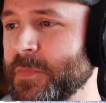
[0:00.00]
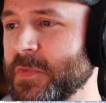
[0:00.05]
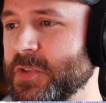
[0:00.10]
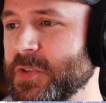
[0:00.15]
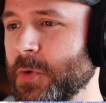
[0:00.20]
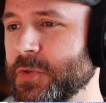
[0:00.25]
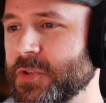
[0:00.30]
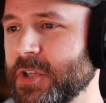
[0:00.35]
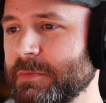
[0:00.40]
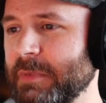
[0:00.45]

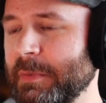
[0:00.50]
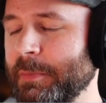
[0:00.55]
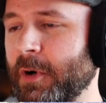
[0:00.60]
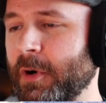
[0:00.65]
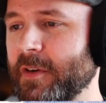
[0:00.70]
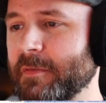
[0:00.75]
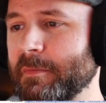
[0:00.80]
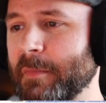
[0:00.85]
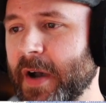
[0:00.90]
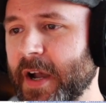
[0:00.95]
So it's going to be
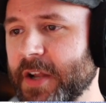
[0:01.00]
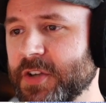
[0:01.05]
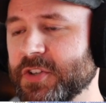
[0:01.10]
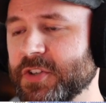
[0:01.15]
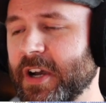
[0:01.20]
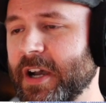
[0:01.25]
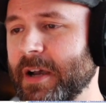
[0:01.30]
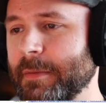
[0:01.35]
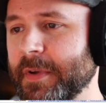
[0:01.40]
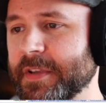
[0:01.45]
part of my
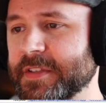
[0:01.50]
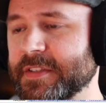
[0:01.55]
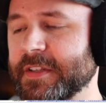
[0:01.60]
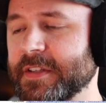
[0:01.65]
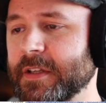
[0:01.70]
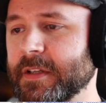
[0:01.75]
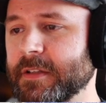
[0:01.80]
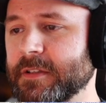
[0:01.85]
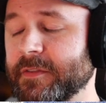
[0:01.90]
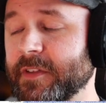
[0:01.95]
job as
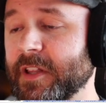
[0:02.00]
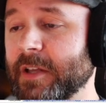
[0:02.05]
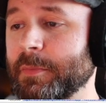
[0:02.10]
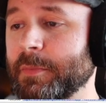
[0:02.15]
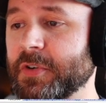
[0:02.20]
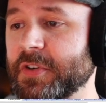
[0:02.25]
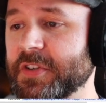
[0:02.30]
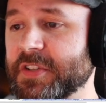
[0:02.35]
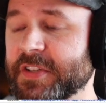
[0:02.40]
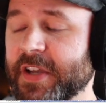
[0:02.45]
the
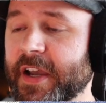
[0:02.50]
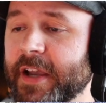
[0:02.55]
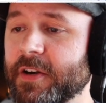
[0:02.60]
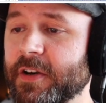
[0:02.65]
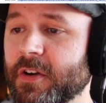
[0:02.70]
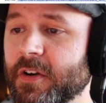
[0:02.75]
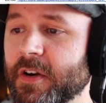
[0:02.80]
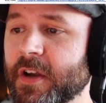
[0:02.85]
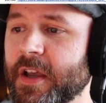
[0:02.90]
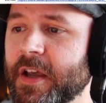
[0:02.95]
developer
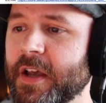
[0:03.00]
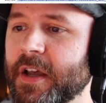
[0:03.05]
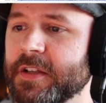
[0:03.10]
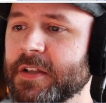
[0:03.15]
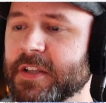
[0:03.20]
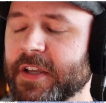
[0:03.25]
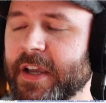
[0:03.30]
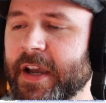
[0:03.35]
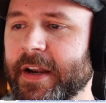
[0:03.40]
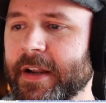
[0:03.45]
designer
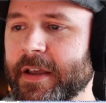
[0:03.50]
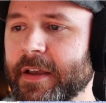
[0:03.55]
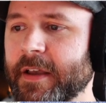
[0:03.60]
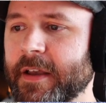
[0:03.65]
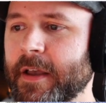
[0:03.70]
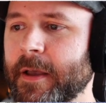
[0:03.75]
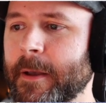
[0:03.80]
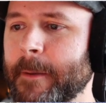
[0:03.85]
to kind of